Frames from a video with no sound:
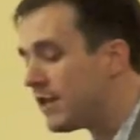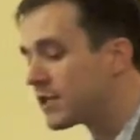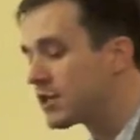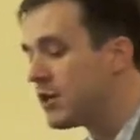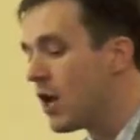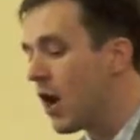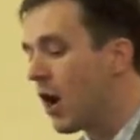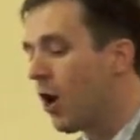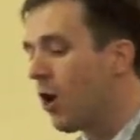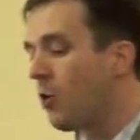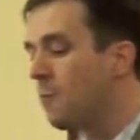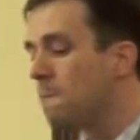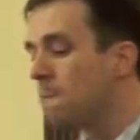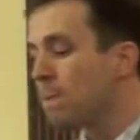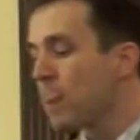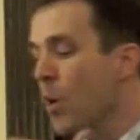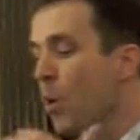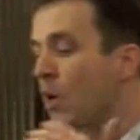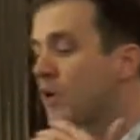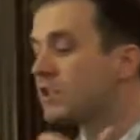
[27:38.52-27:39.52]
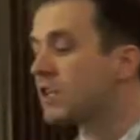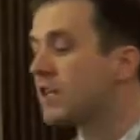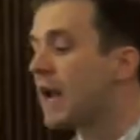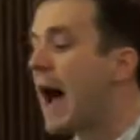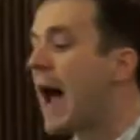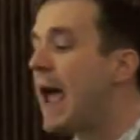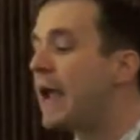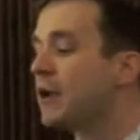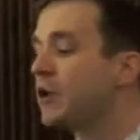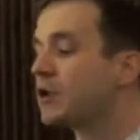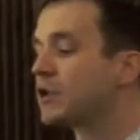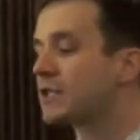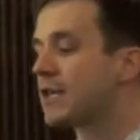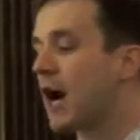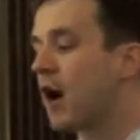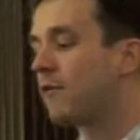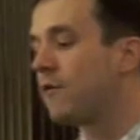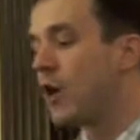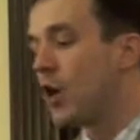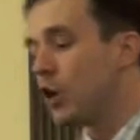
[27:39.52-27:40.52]
least know what denying
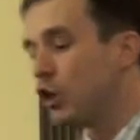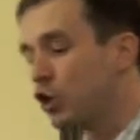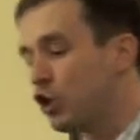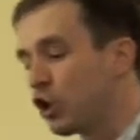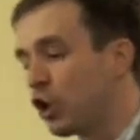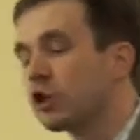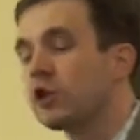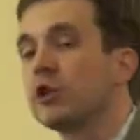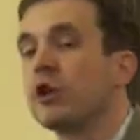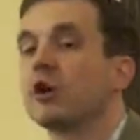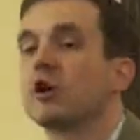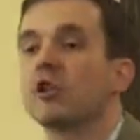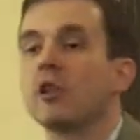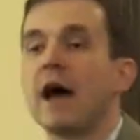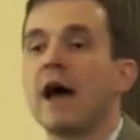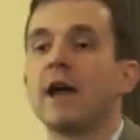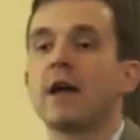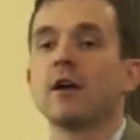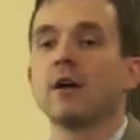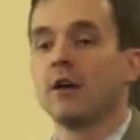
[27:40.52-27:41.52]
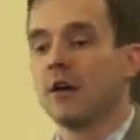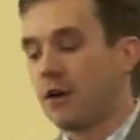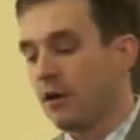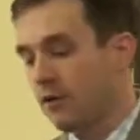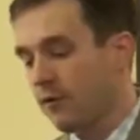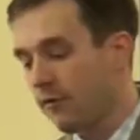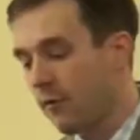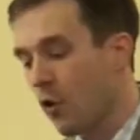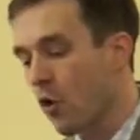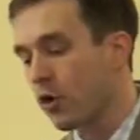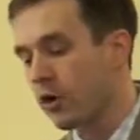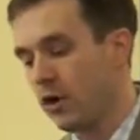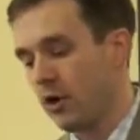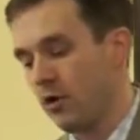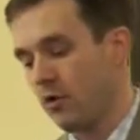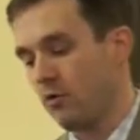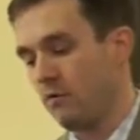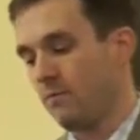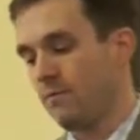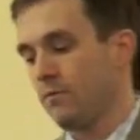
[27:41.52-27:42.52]
yourself should look like for
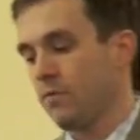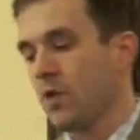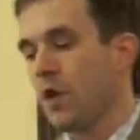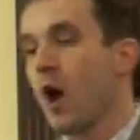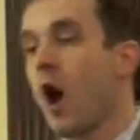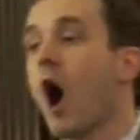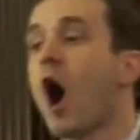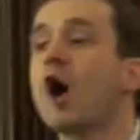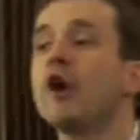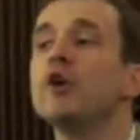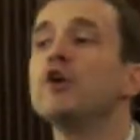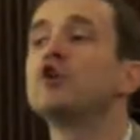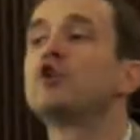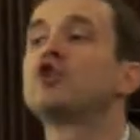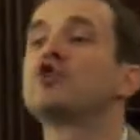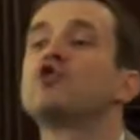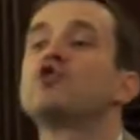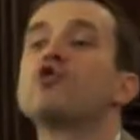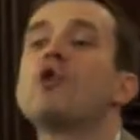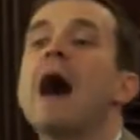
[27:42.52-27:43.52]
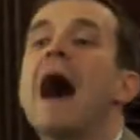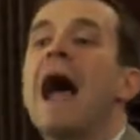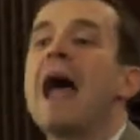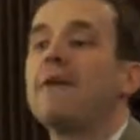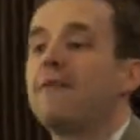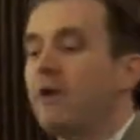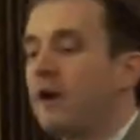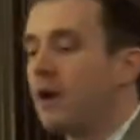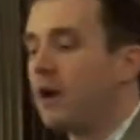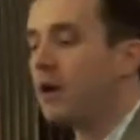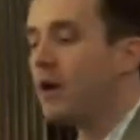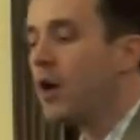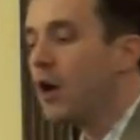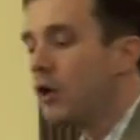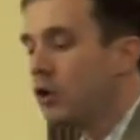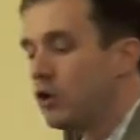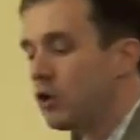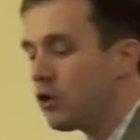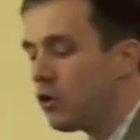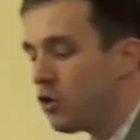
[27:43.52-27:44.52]
you? Are you
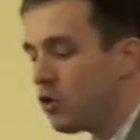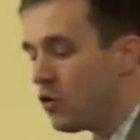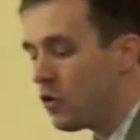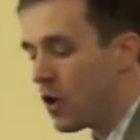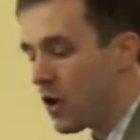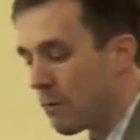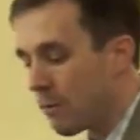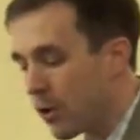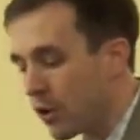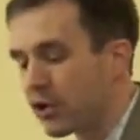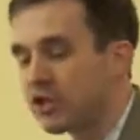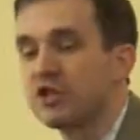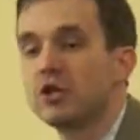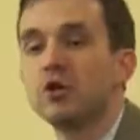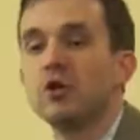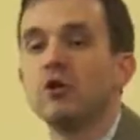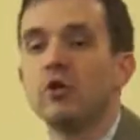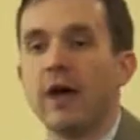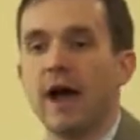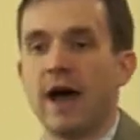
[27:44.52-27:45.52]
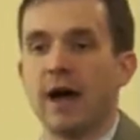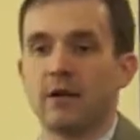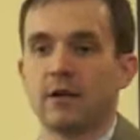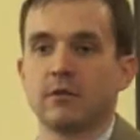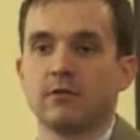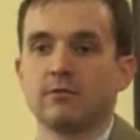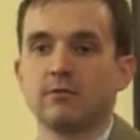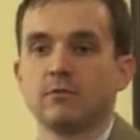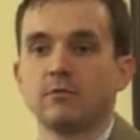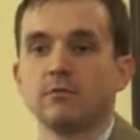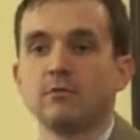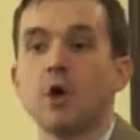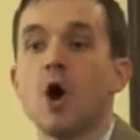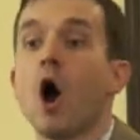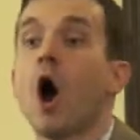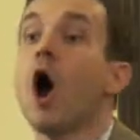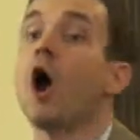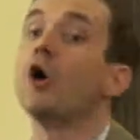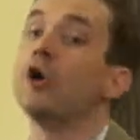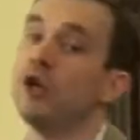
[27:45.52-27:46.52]
striving to pursue that?
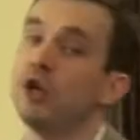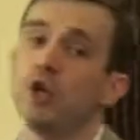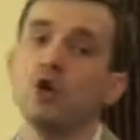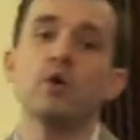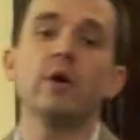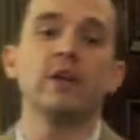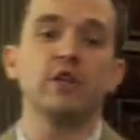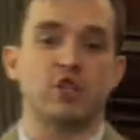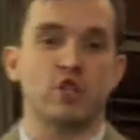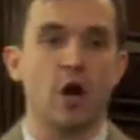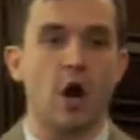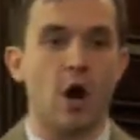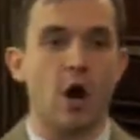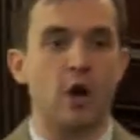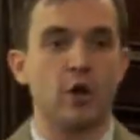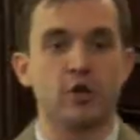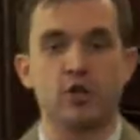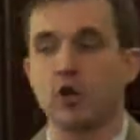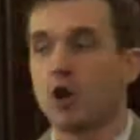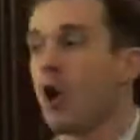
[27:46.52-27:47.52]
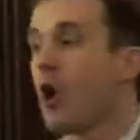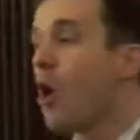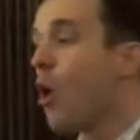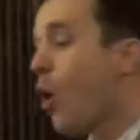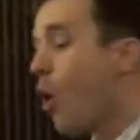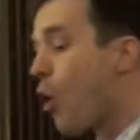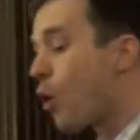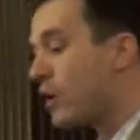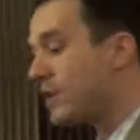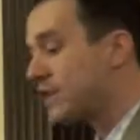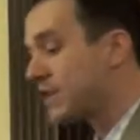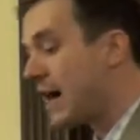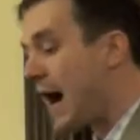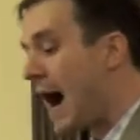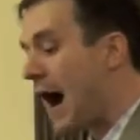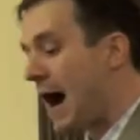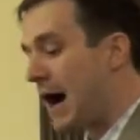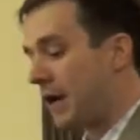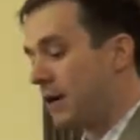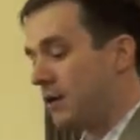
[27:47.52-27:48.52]
Are you in charge, or is
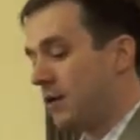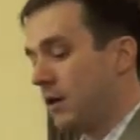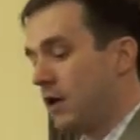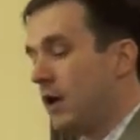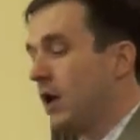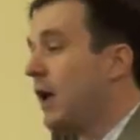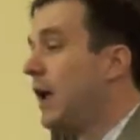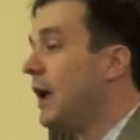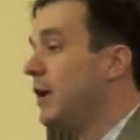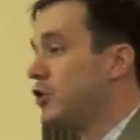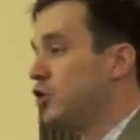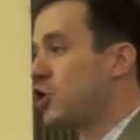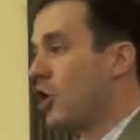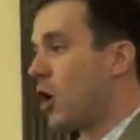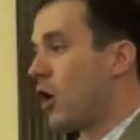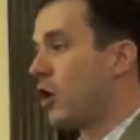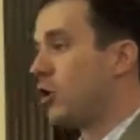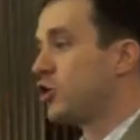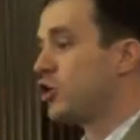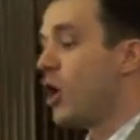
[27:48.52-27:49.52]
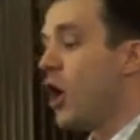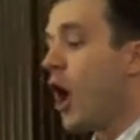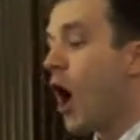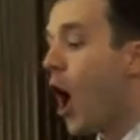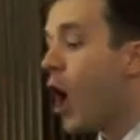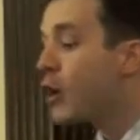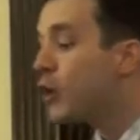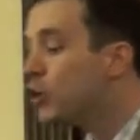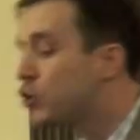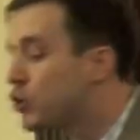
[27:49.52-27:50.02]
God in charge? Are